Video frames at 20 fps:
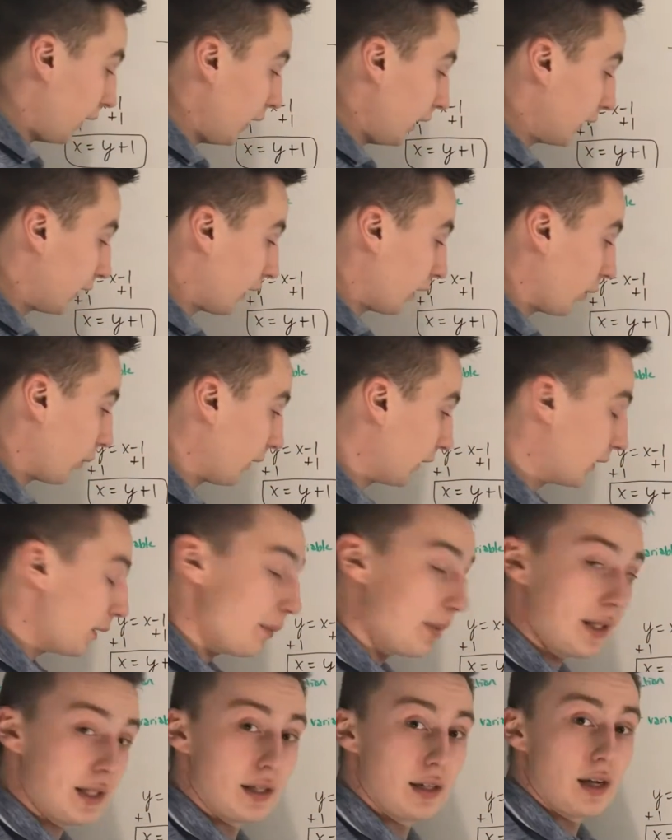these are going
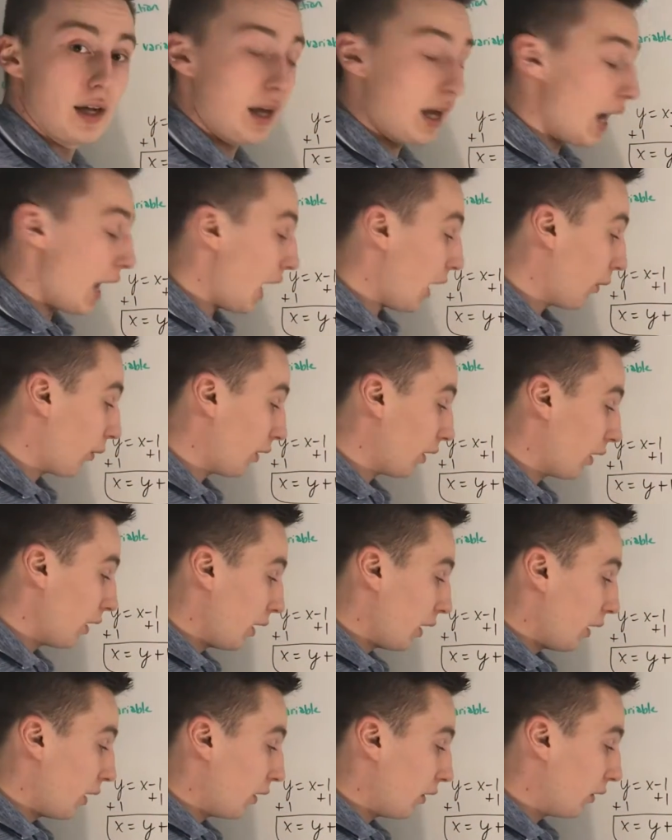to be our